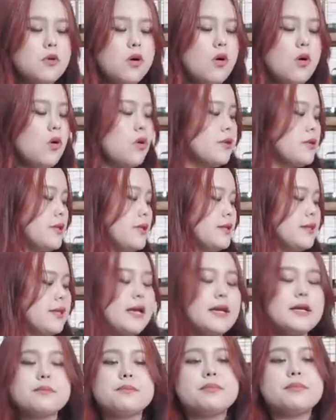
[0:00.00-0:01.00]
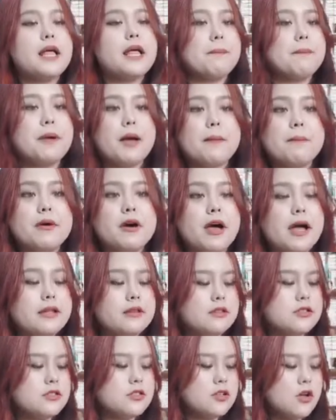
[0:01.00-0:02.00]
all the like black pepper
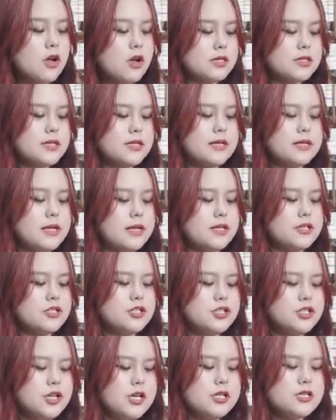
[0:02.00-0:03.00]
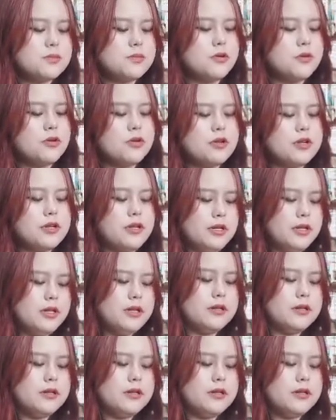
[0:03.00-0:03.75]
and salt that I just put